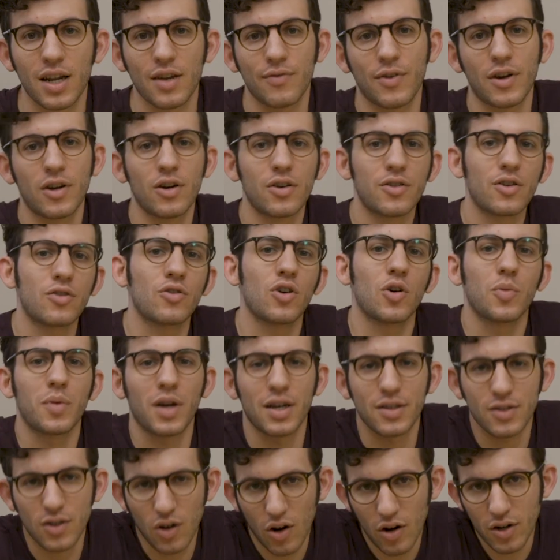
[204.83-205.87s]
if I hook the
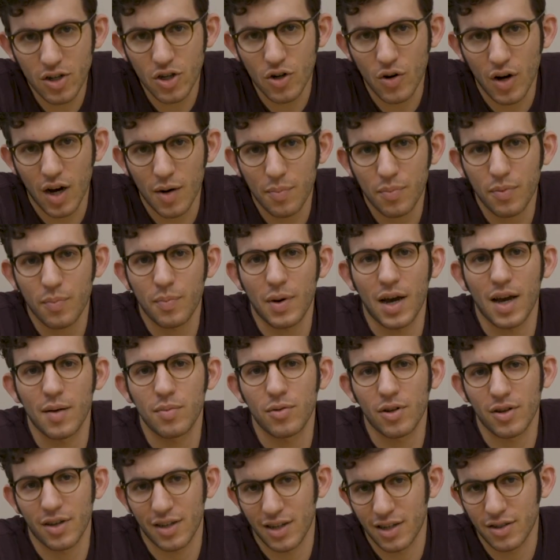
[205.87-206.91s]
Chromecast Audio up by
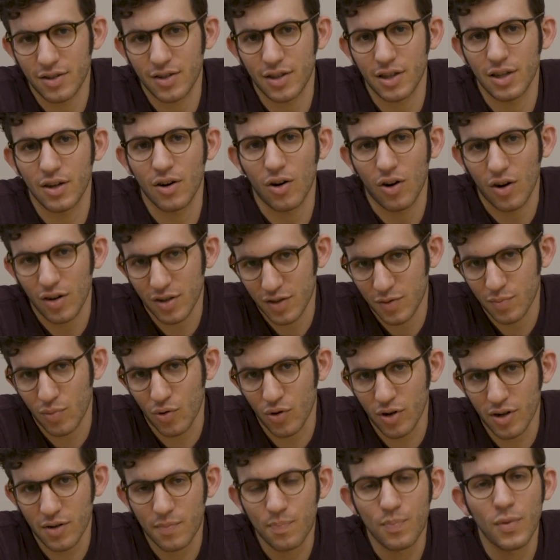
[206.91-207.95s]
plugging it into the aux
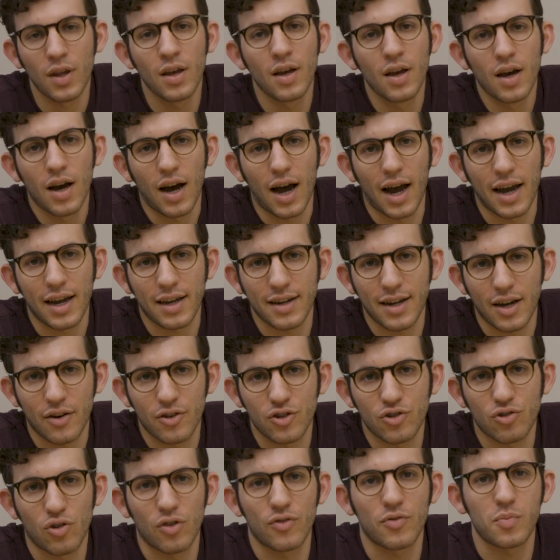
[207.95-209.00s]
port, I can now
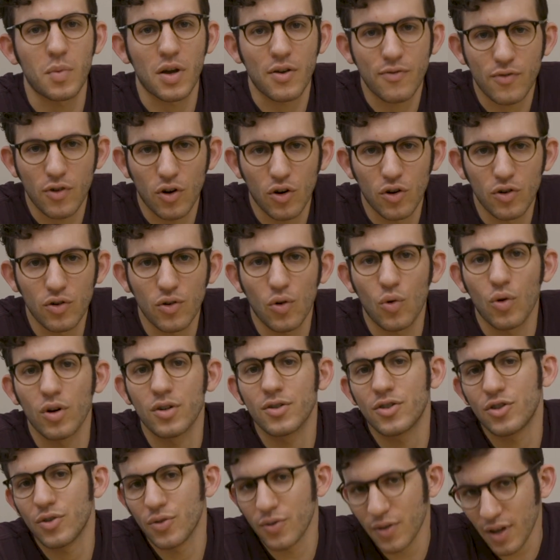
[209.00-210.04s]
control it from my phone or
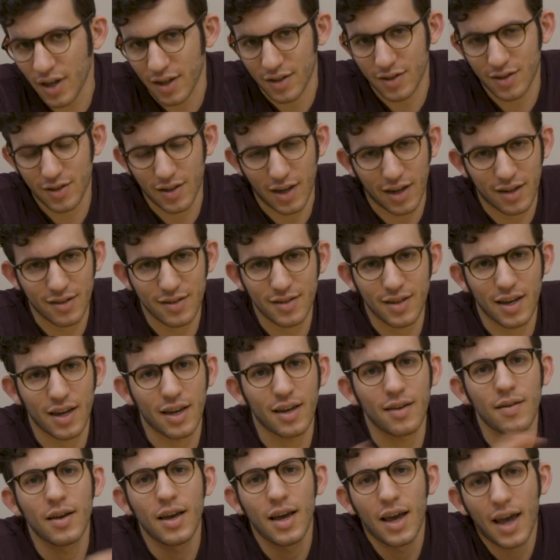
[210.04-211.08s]
do this. I can
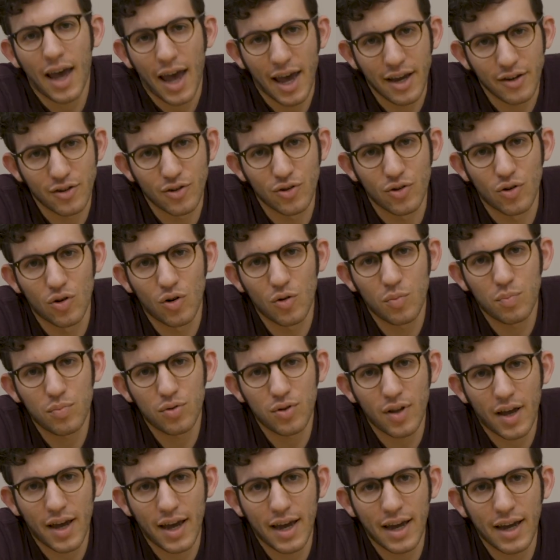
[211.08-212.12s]
say, hey Google,
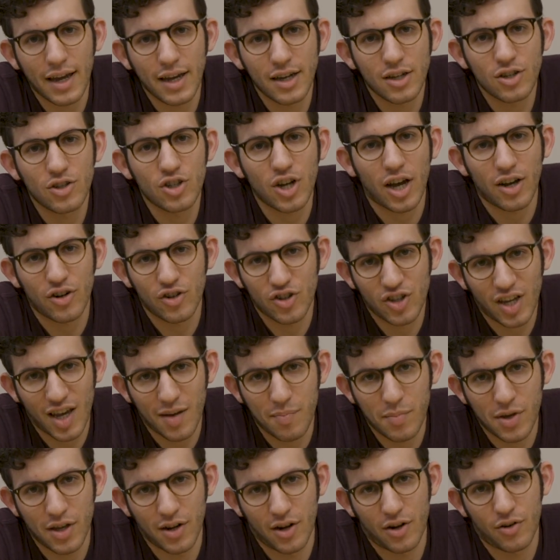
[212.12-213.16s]
play Childish
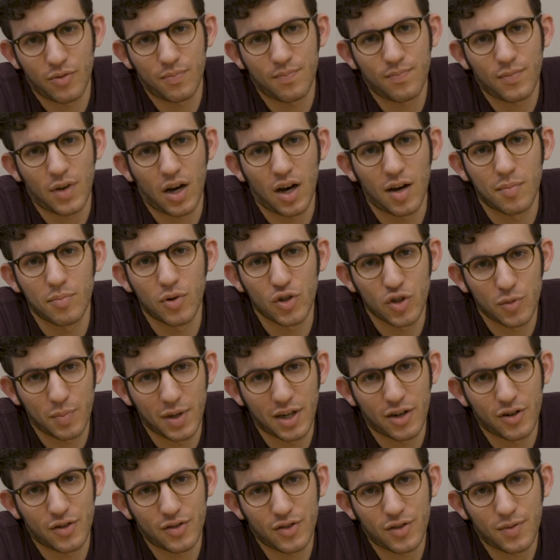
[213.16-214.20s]
Gambino on both
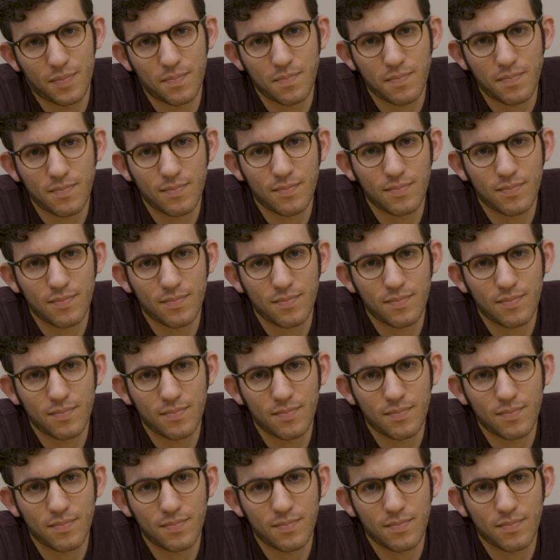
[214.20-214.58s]
speakers.